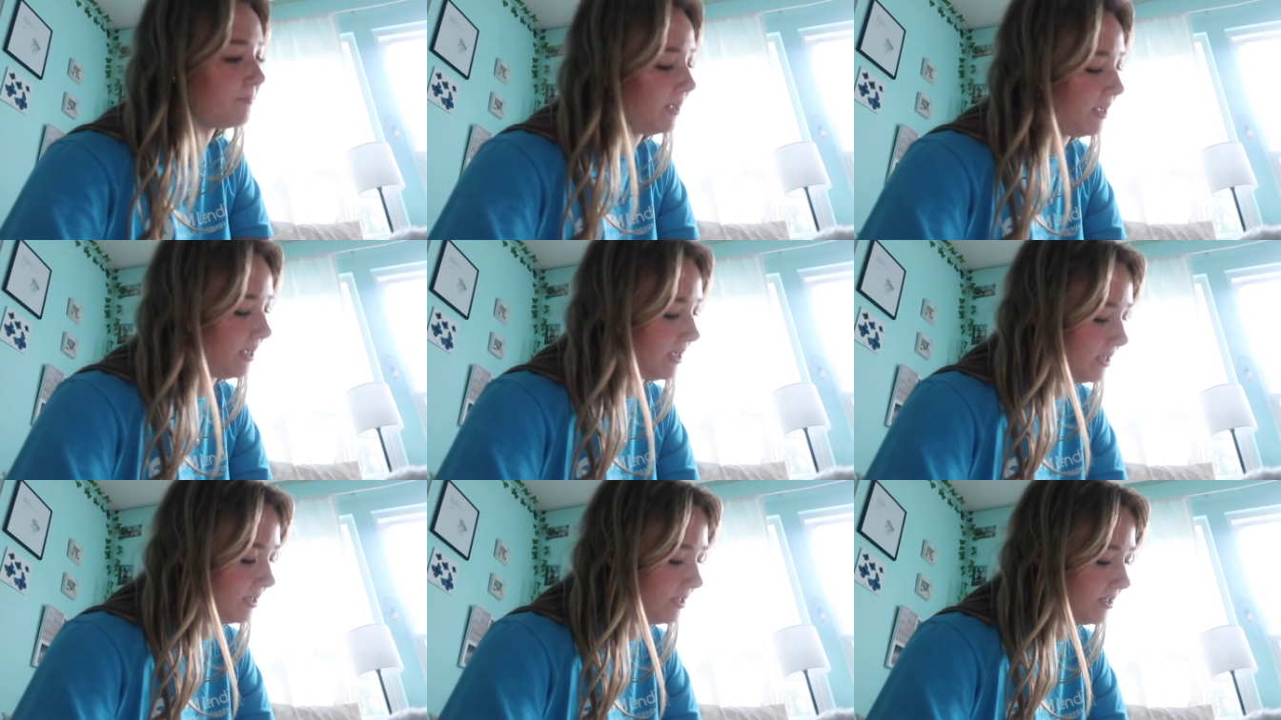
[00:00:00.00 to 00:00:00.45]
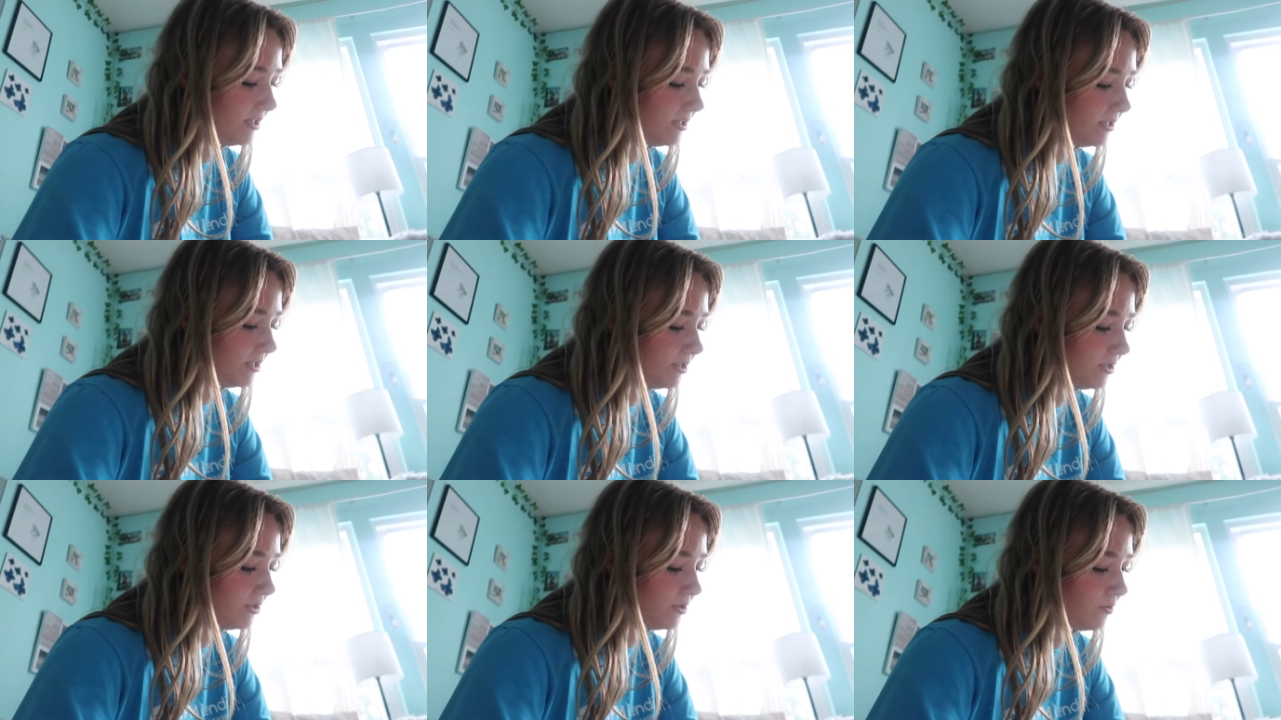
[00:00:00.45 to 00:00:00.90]

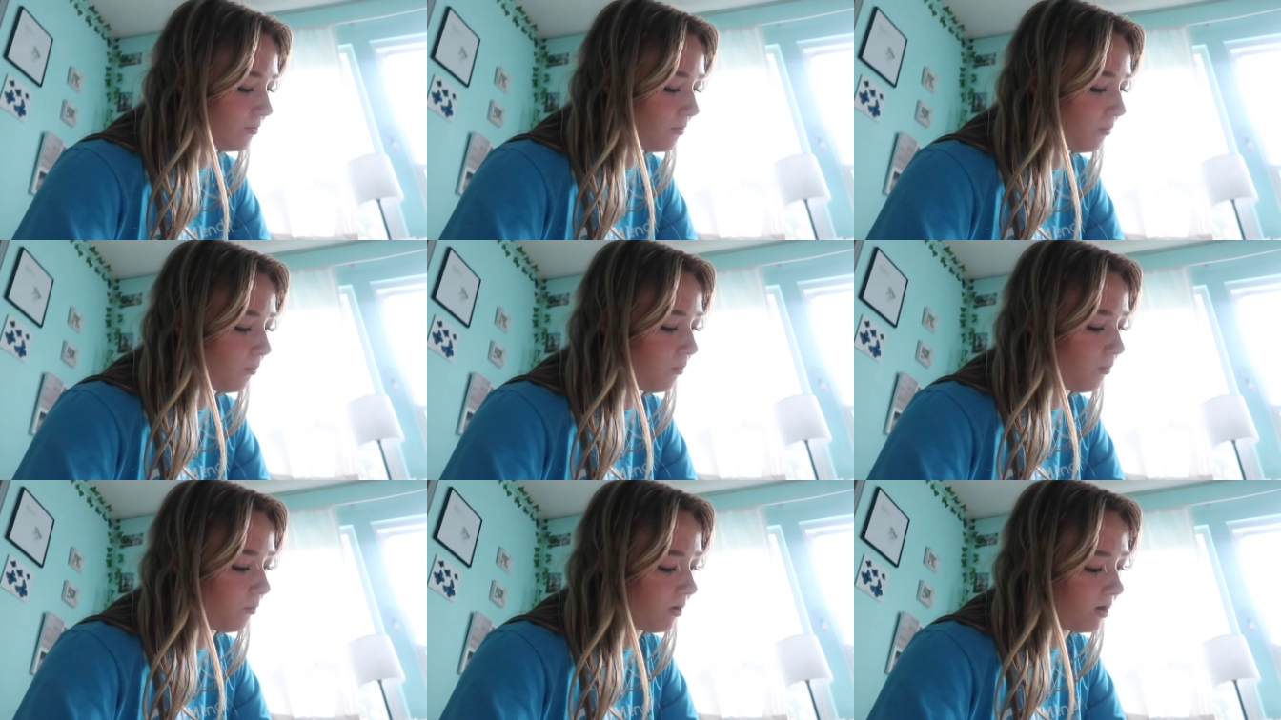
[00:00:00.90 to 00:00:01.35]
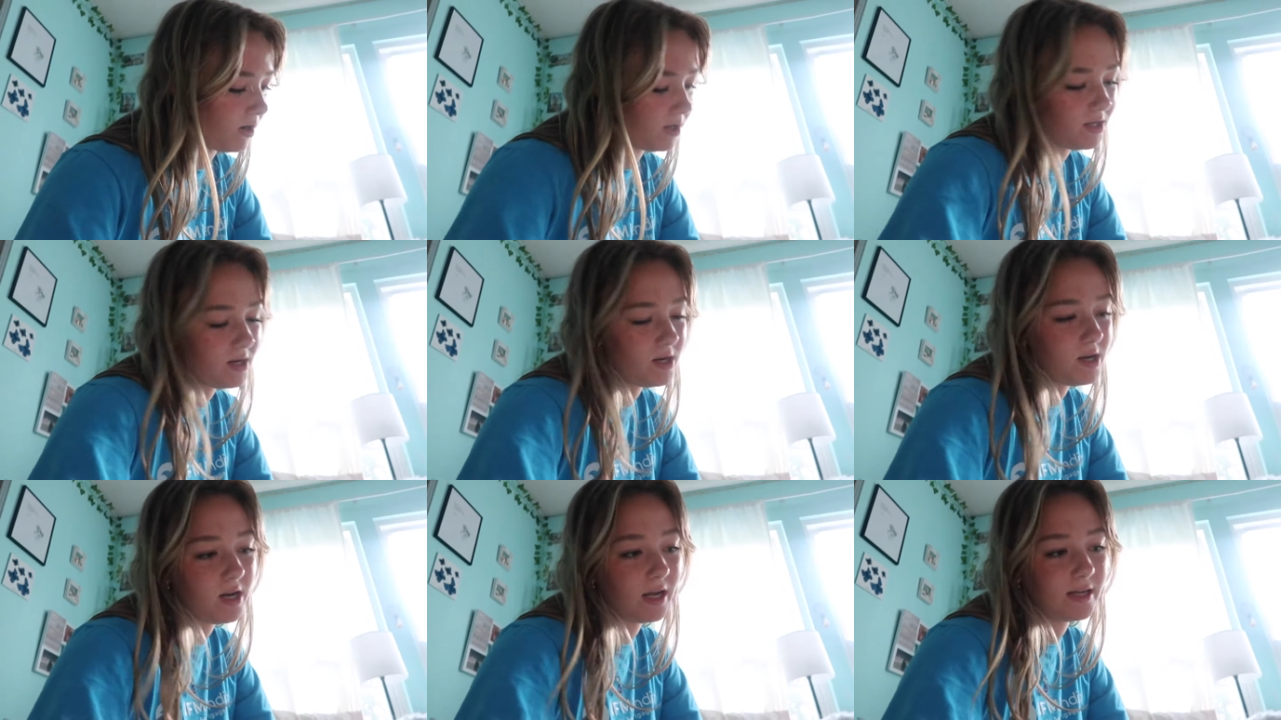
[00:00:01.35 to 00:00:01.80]
page
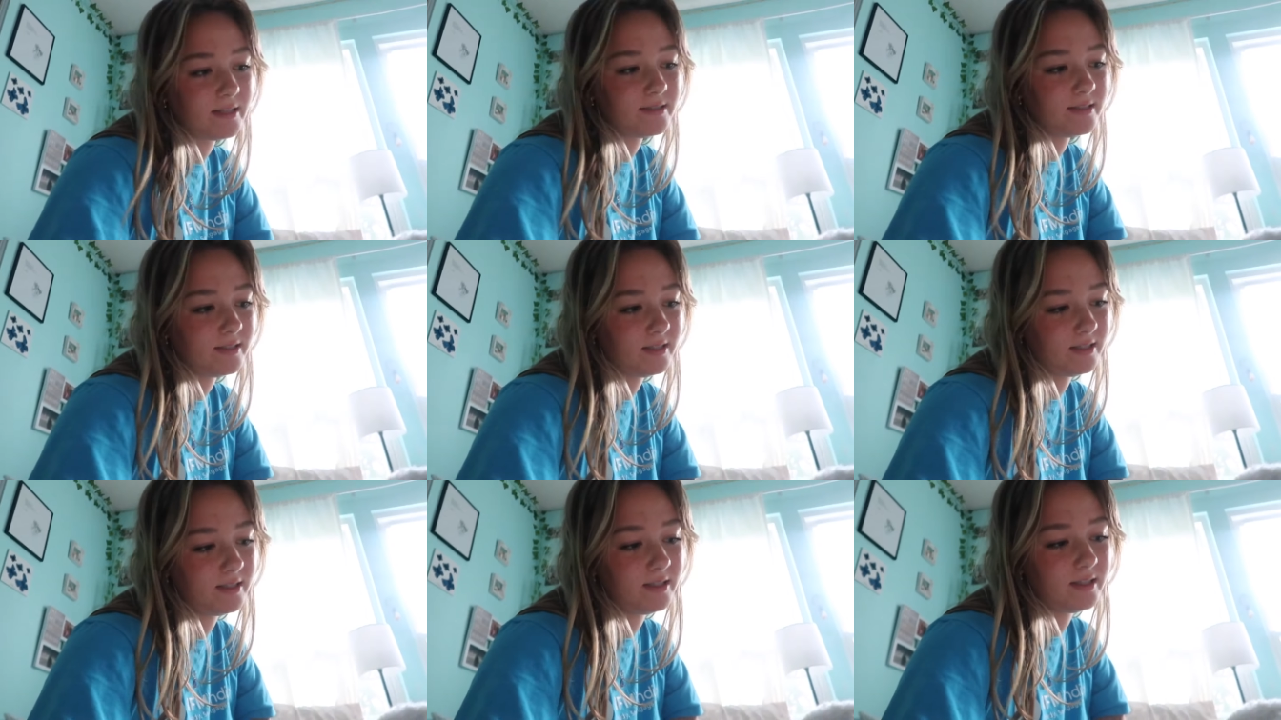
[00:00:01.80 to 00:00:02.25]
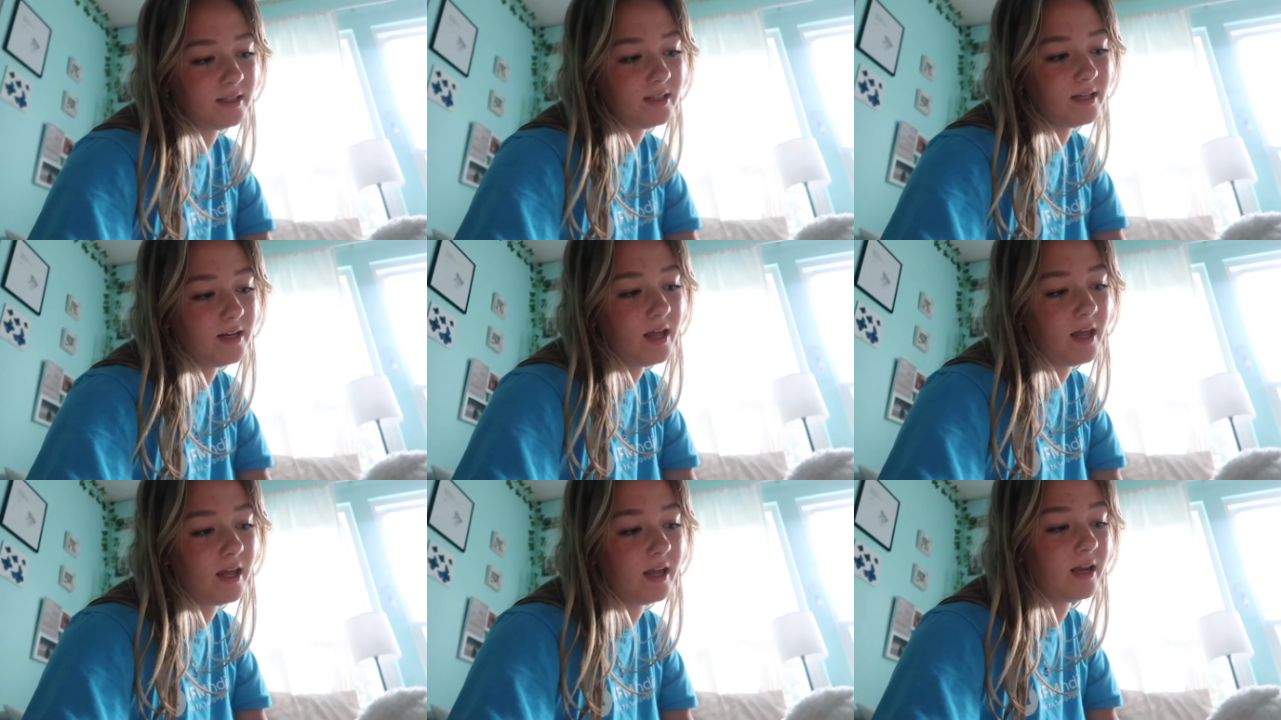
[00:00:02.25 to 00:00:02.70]
one
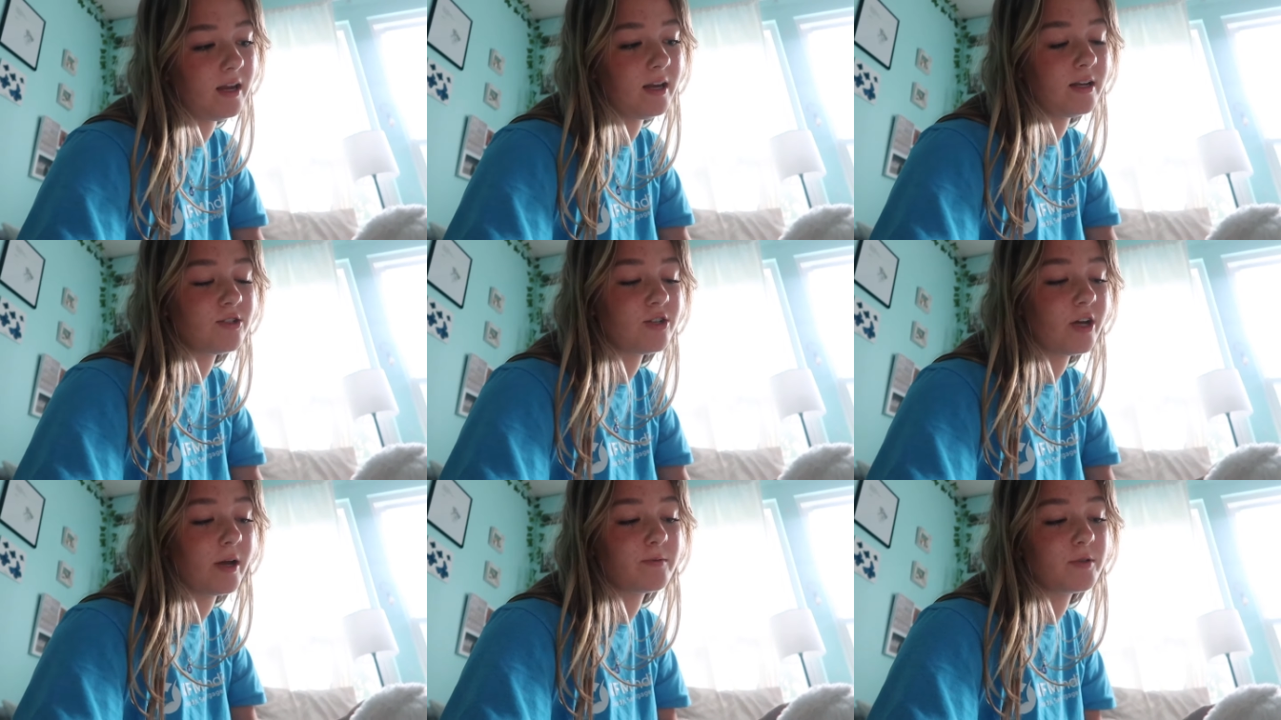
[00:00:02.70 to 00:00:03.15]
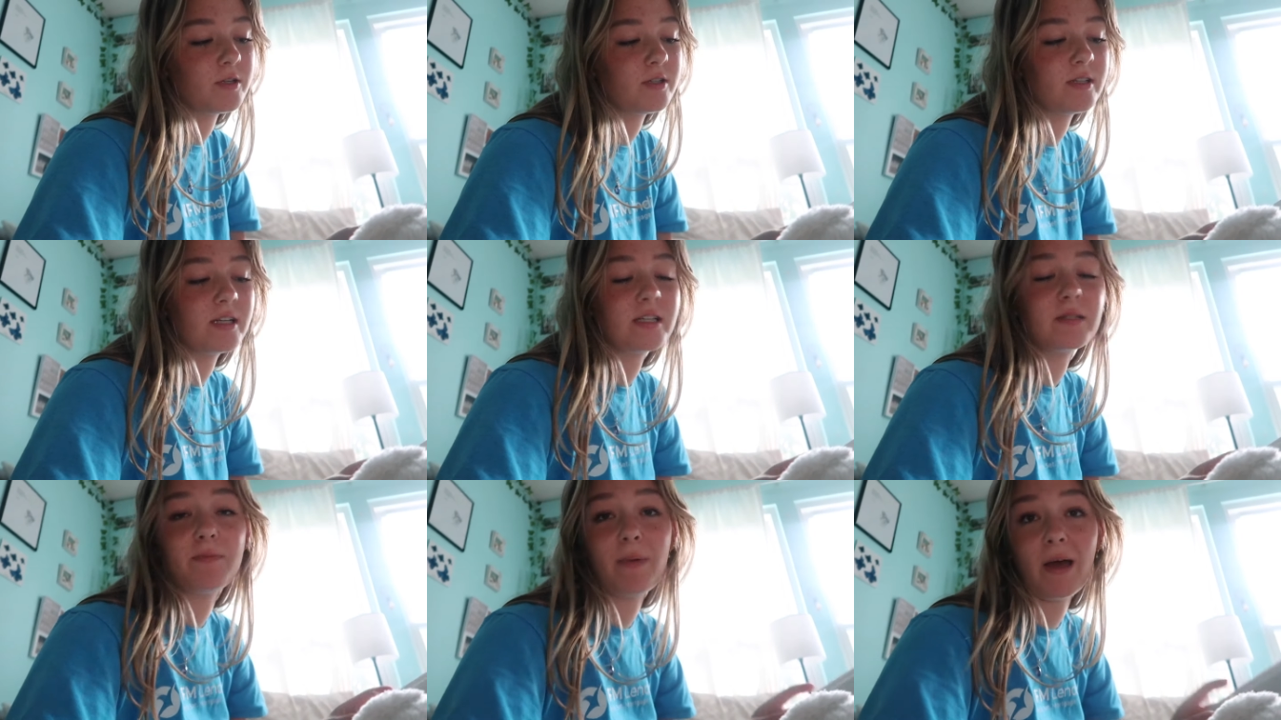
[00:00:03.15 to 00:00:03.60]
nineteen and chapter
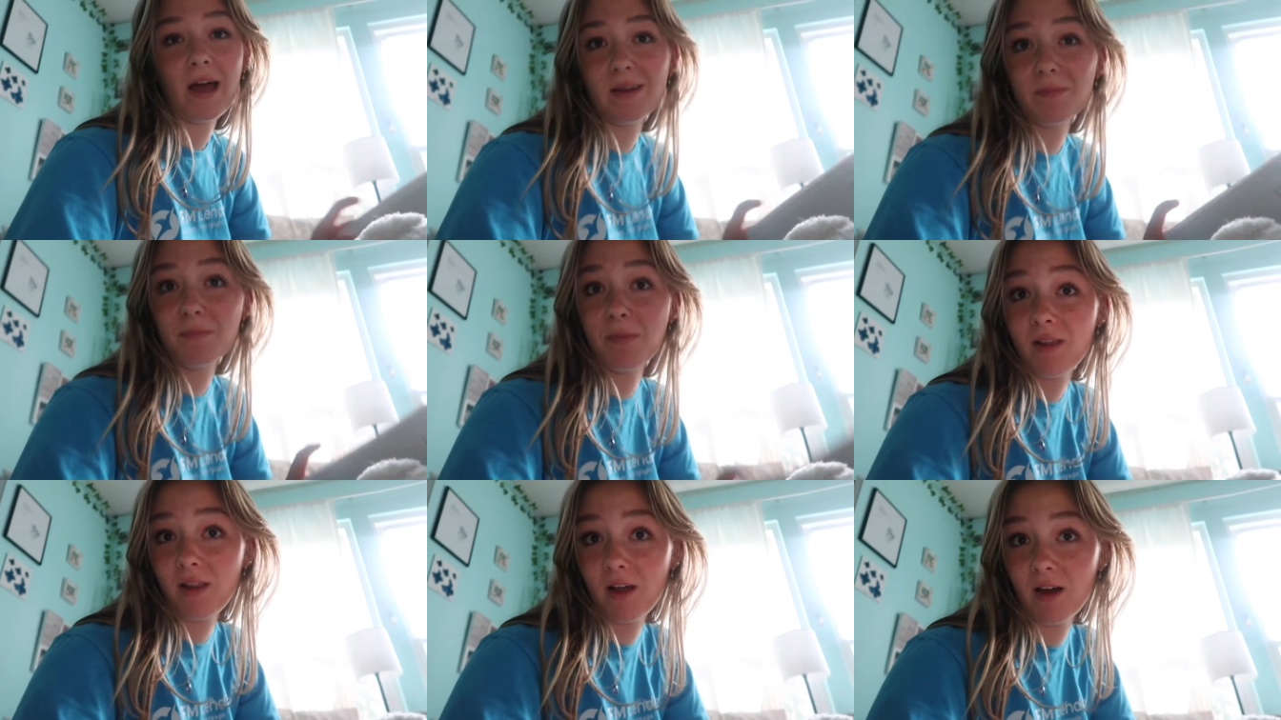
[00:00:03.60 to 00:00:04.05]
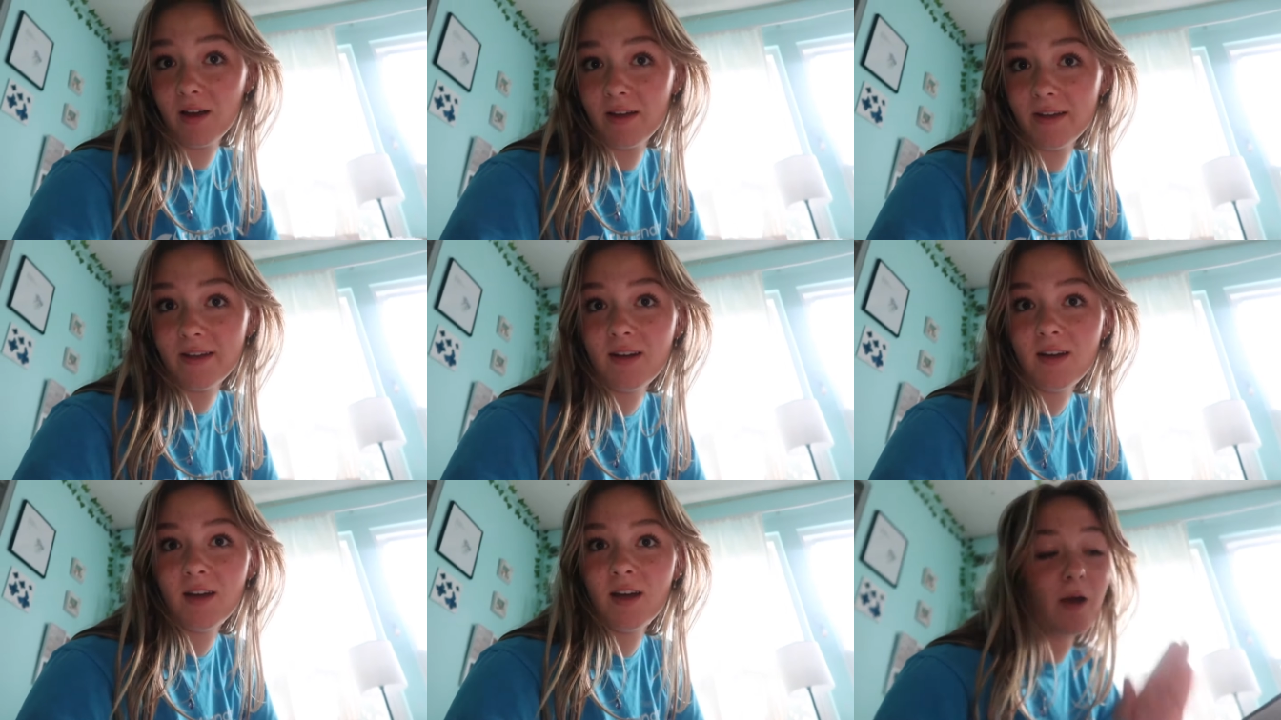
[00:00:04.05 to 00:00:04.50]
six, Bad Blood.